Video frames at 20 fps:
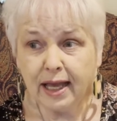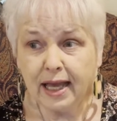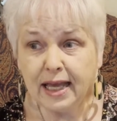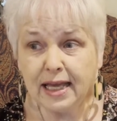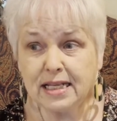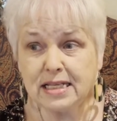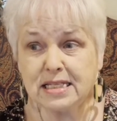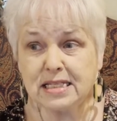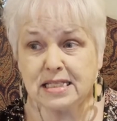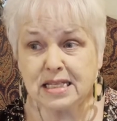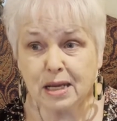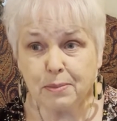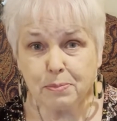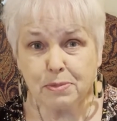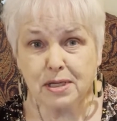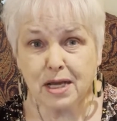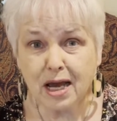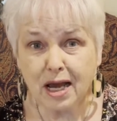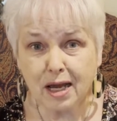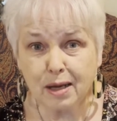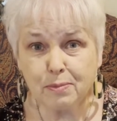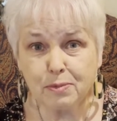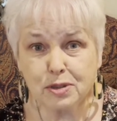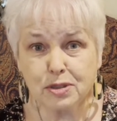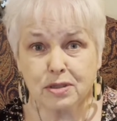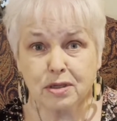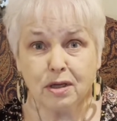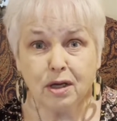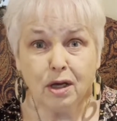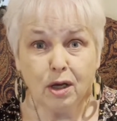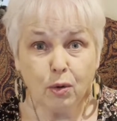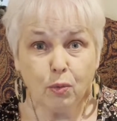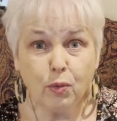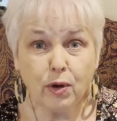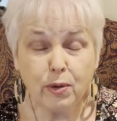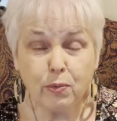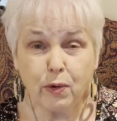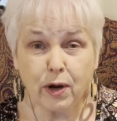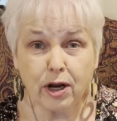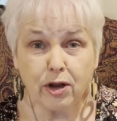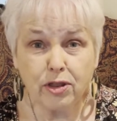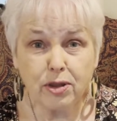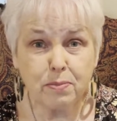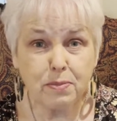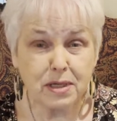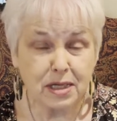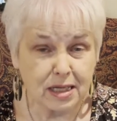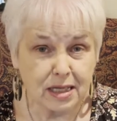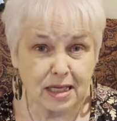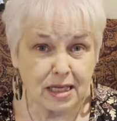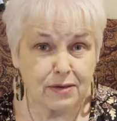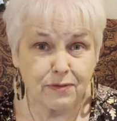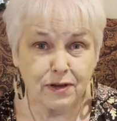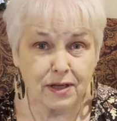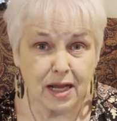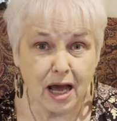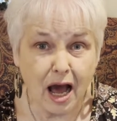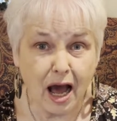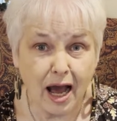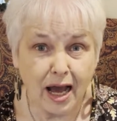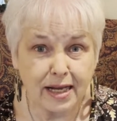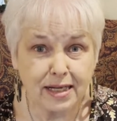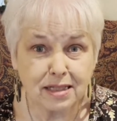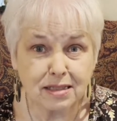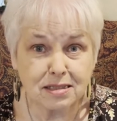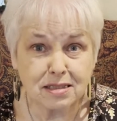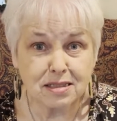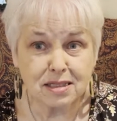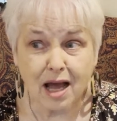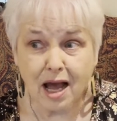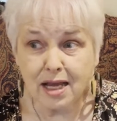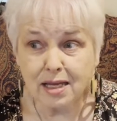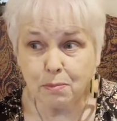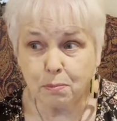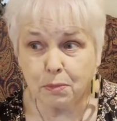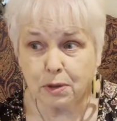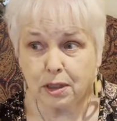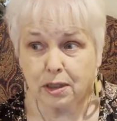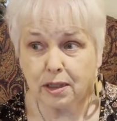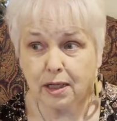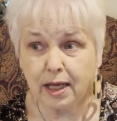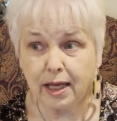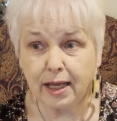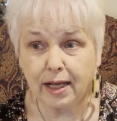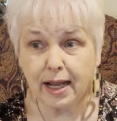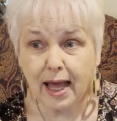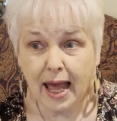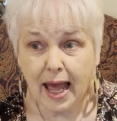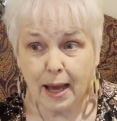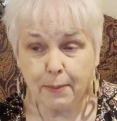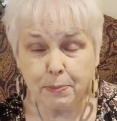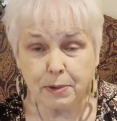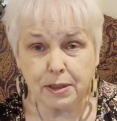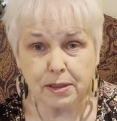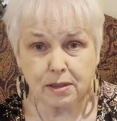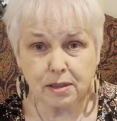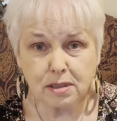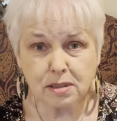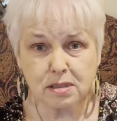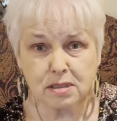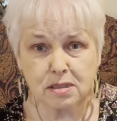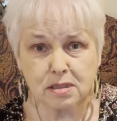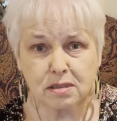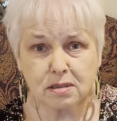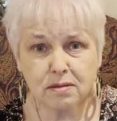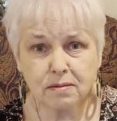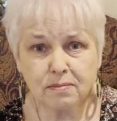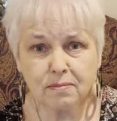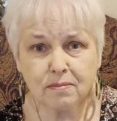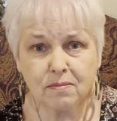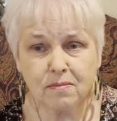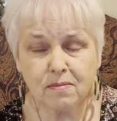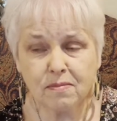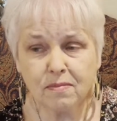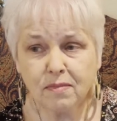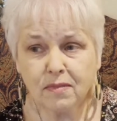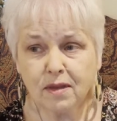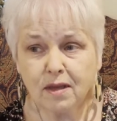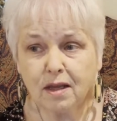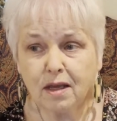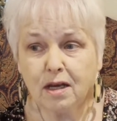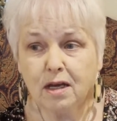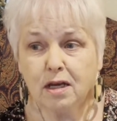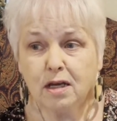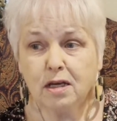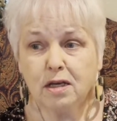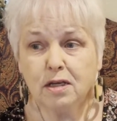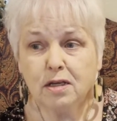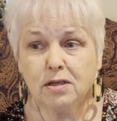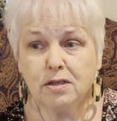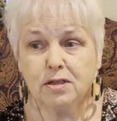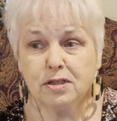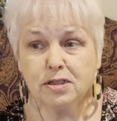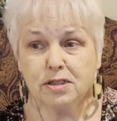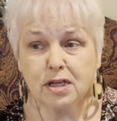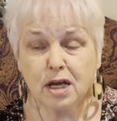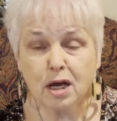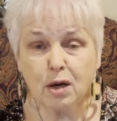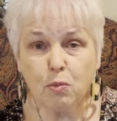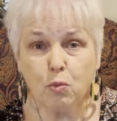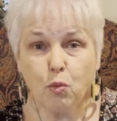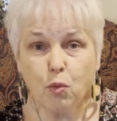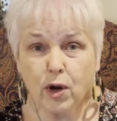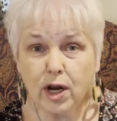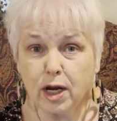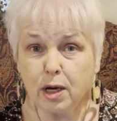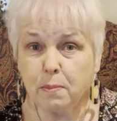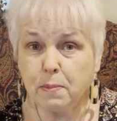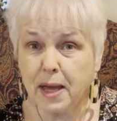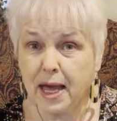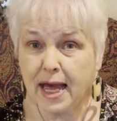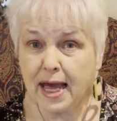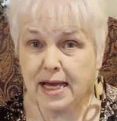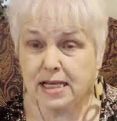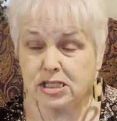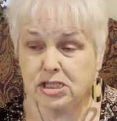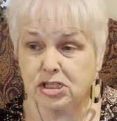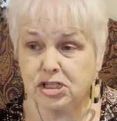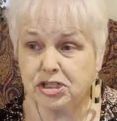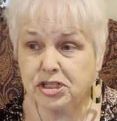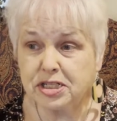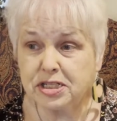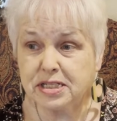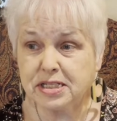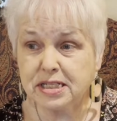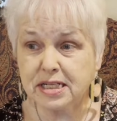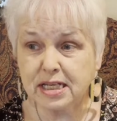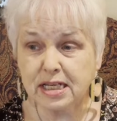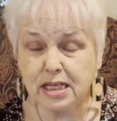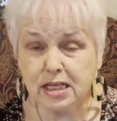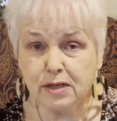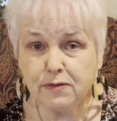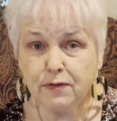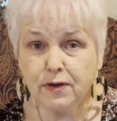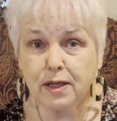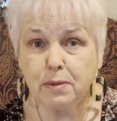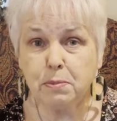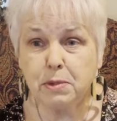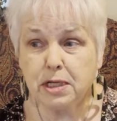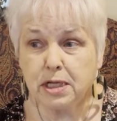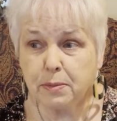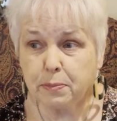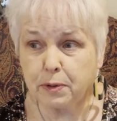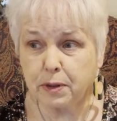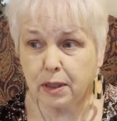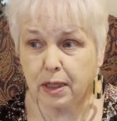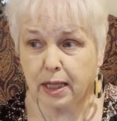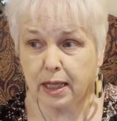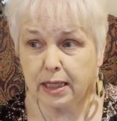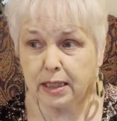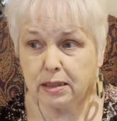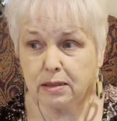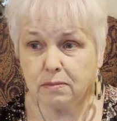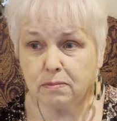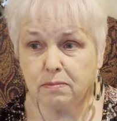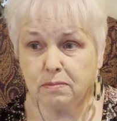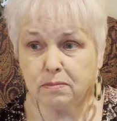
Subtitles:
And sometimes we wear them to even hide excitement and happiness. Some wear masks to deceive and manipulate.